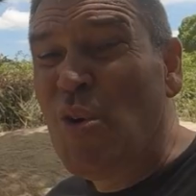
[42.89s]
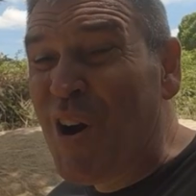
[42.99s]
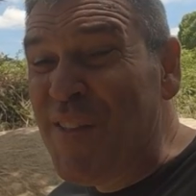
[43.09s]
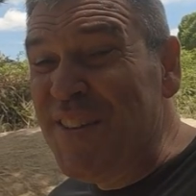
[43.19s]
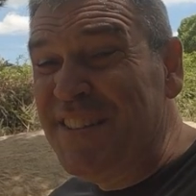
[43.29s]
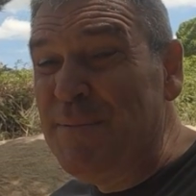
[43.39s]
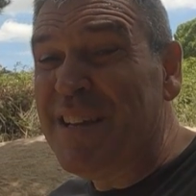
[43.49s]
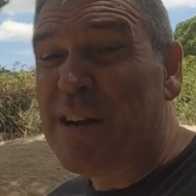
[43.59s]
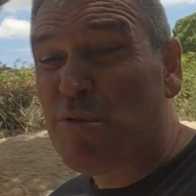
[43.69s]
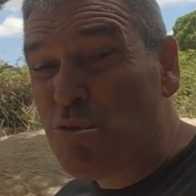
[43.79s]
All right, this
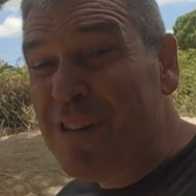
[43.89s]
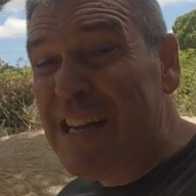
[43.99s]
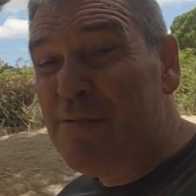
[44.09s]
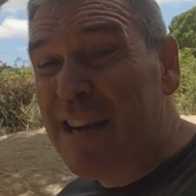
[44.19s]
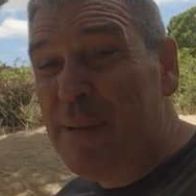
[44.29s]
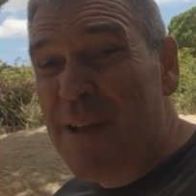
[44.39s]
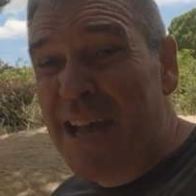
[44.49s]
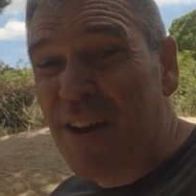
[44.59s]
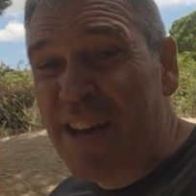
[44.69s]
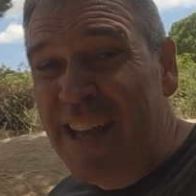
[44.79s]
seems like a really, really
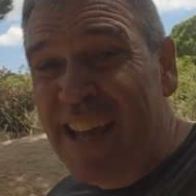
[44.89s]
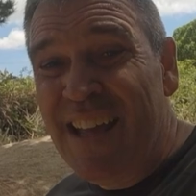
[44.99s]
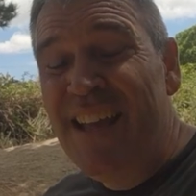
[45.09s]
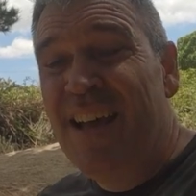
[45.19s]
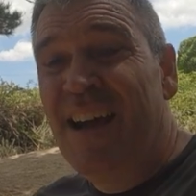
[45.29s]
bad idea.